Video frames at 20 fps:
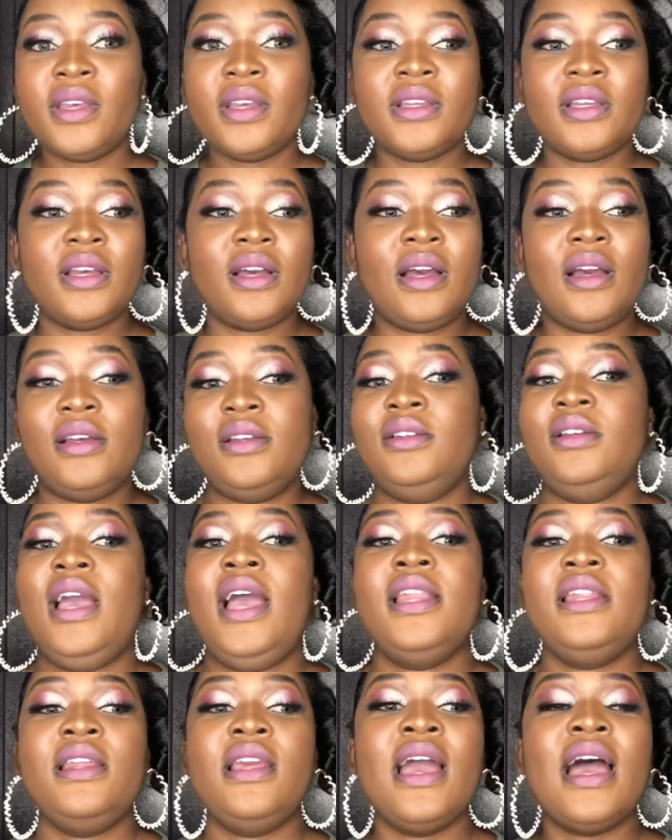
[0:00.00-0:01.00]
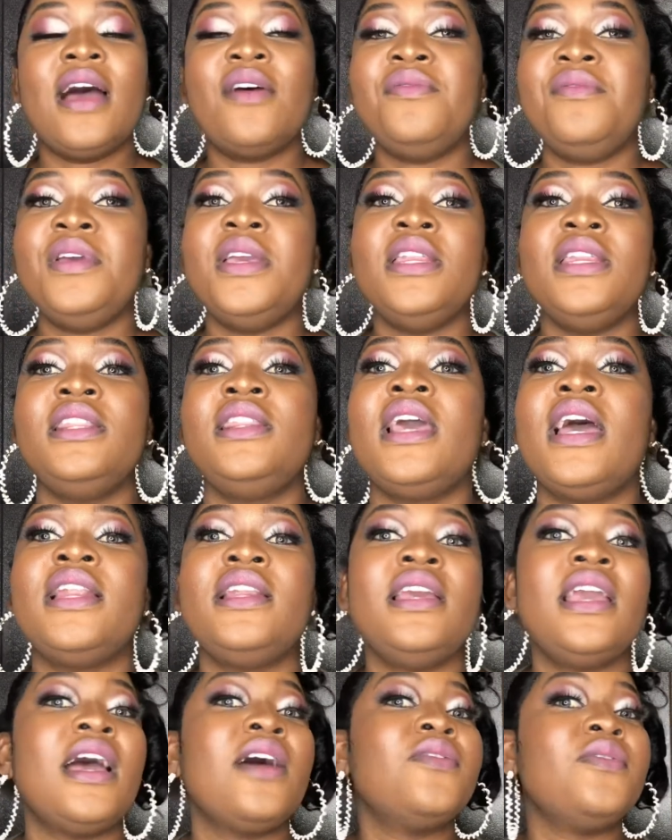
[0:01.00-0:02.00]
uh, I didn't have anything. I
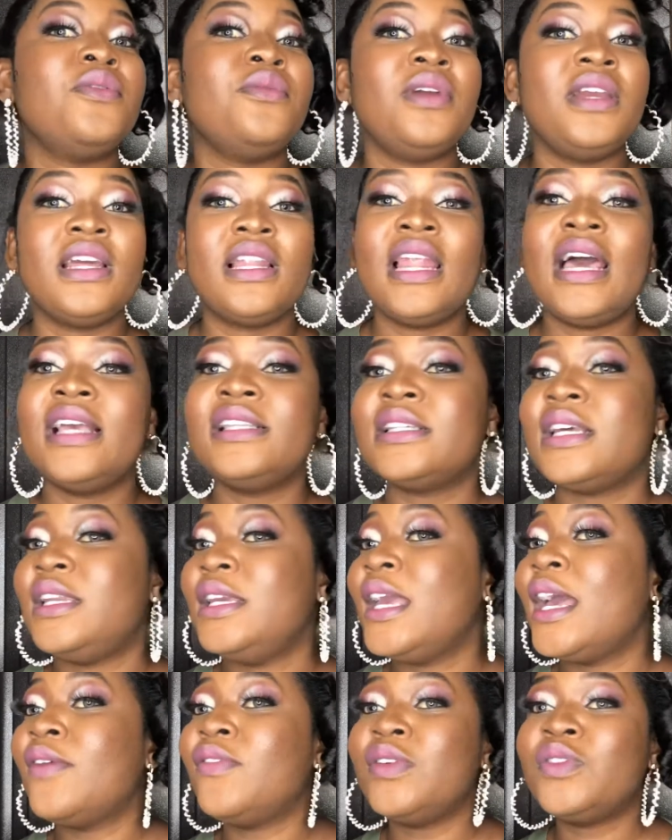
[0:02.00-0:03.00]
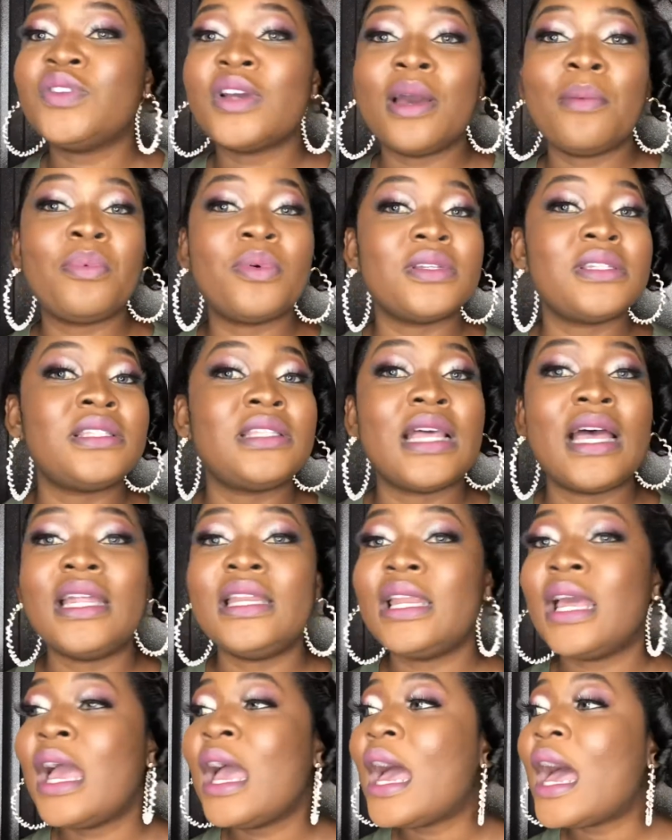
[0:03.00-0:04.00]
didn't have a ring light. I didn't have a tripod stand.
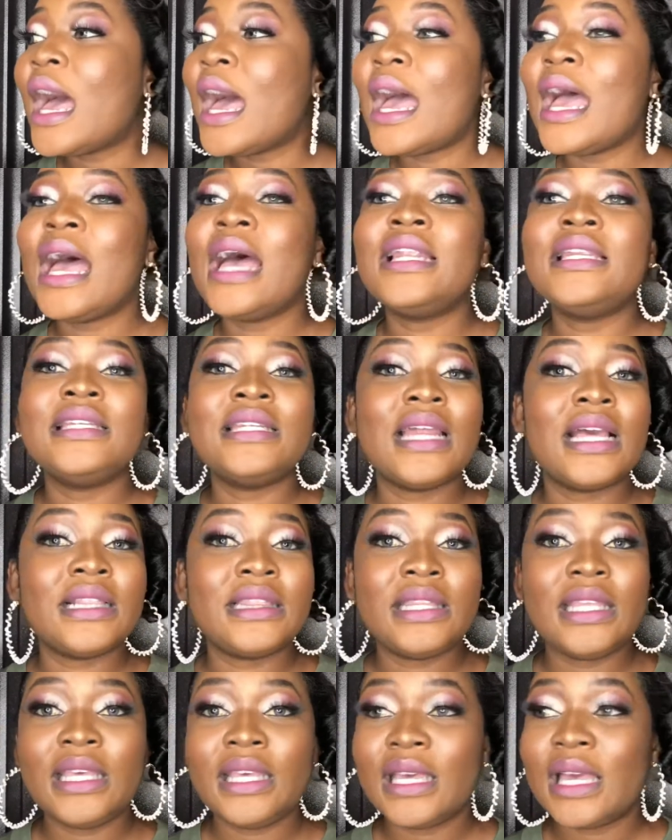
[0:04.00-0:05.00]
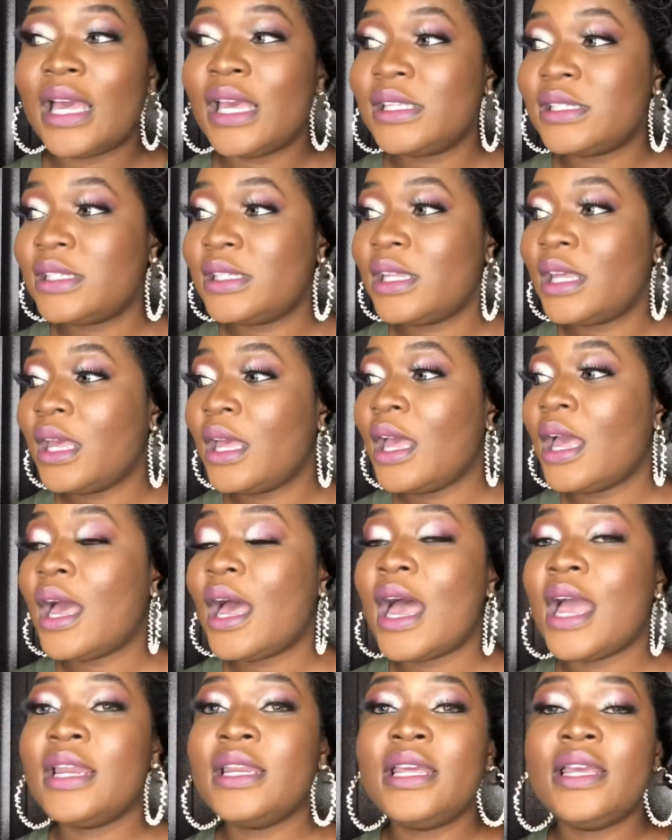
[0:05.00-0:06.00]
I had nothing, guys.
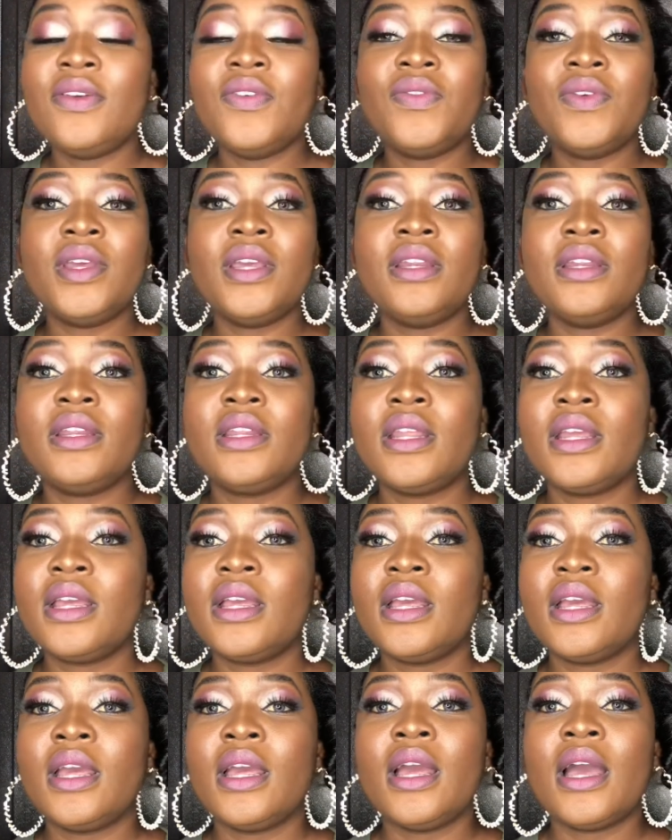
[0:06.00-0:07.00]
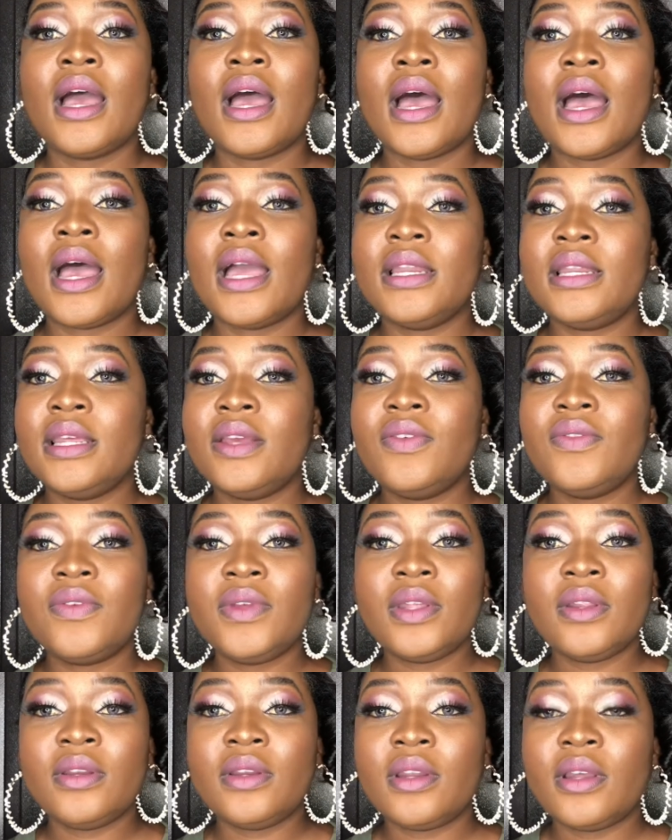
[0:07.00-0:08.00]
I didn't even. I didn't
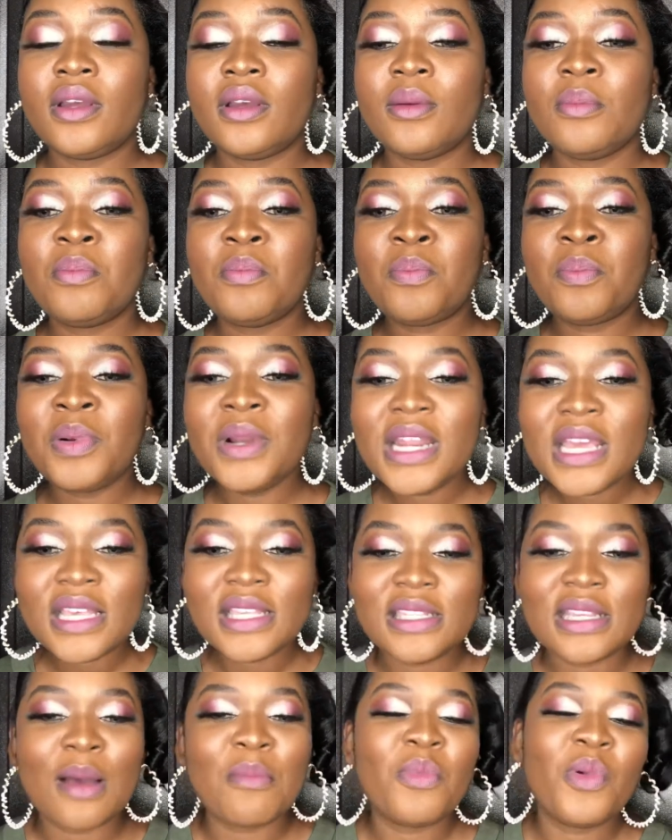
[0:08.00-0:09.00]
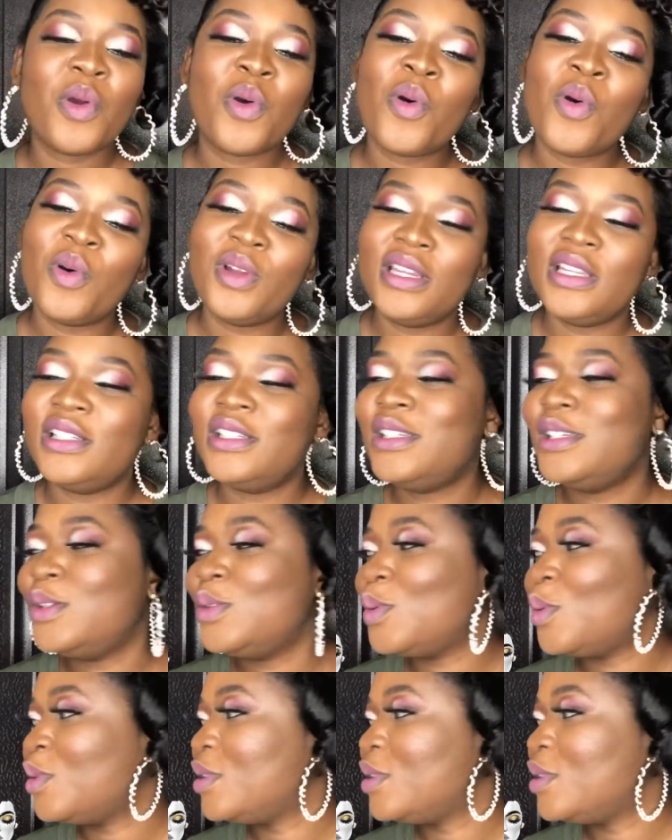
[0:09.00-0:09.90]
even. Please, I'm recording, Jesus.